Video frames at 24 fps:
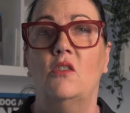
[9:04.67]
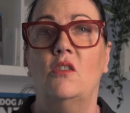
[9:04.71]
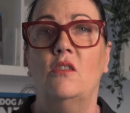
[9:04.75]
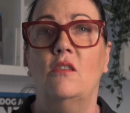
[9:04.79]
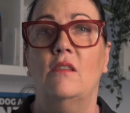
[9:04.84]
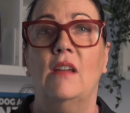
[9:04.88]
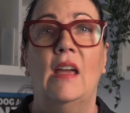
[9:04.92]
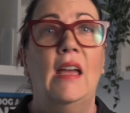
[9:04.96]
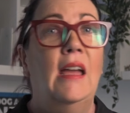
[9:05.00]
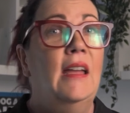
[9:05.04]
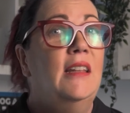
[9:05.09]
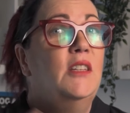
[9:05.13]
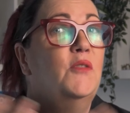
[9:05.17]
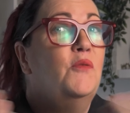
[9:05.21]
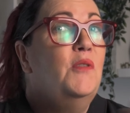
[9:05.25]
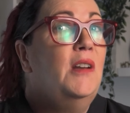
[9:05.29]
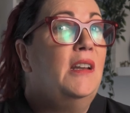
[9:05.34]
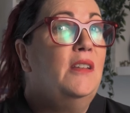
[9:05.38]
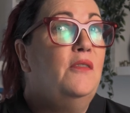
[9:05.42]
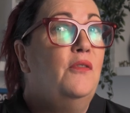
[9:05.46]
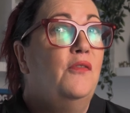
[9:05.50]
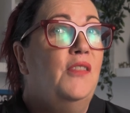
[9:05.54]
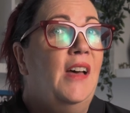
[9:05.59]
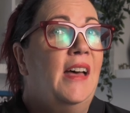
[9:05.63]
do. It's
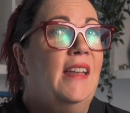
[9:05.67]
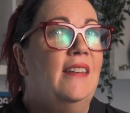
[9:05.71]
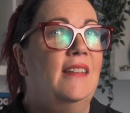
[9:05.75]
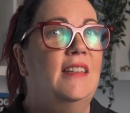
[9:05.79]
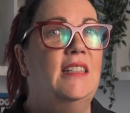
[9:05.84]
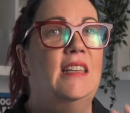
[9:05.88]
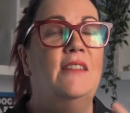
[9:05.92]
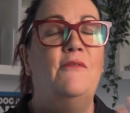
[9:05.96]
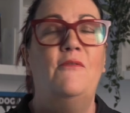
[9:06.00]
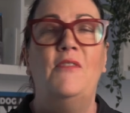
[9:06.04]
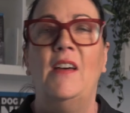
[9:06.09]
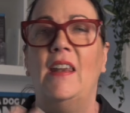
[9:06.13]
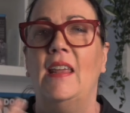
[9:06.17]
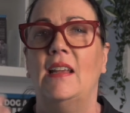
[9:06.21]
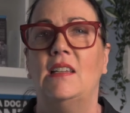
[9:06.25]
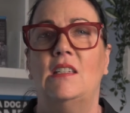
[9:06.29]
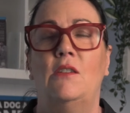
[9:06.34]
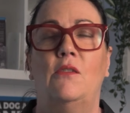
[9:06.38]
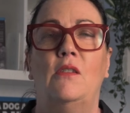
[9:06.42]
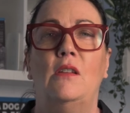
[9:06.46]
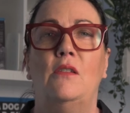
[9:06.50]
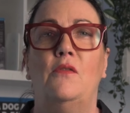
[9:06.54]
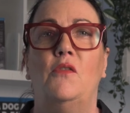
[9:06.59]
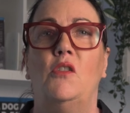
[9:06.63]
really fun, it's a fun
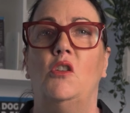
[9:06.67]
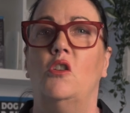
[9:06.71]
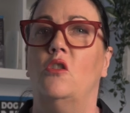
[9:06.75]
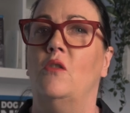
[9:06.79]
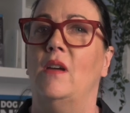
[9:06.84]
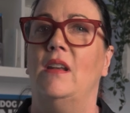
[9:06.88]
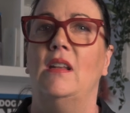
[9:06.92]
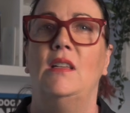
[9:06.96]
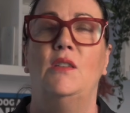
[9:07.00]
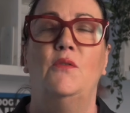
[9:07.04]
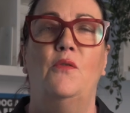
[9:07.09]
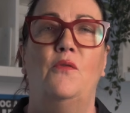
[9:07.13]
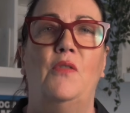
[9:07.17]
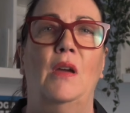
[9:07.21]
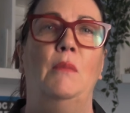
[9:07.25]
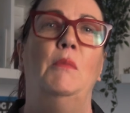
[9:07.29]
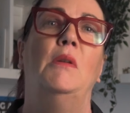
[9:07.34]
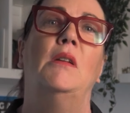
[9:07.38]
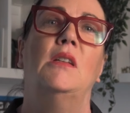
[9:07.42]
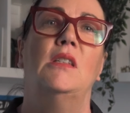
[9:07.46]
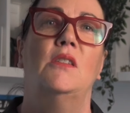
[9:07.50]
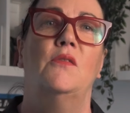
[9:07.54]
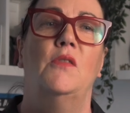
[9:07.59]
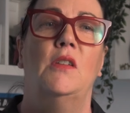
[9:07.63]
activity for you and it's
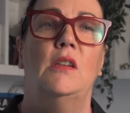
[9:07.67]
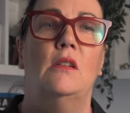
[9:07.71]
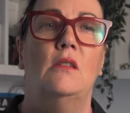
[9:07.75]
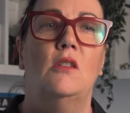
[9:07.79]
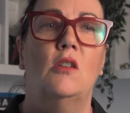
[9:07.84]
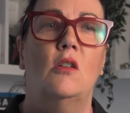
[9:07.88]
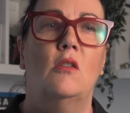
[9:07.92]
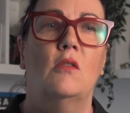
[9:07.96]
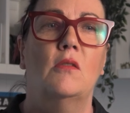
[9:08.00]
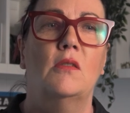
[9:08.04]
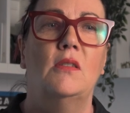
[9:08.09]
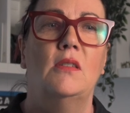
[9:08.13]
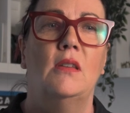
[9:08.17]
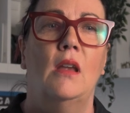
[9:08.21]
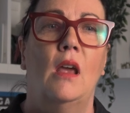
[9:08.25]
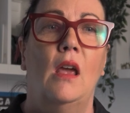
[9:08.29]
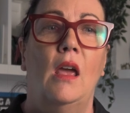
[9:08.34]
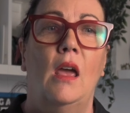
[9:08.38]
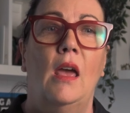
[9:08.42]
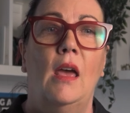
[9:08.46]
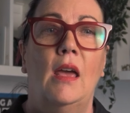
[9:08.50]
fabulous for your dogs.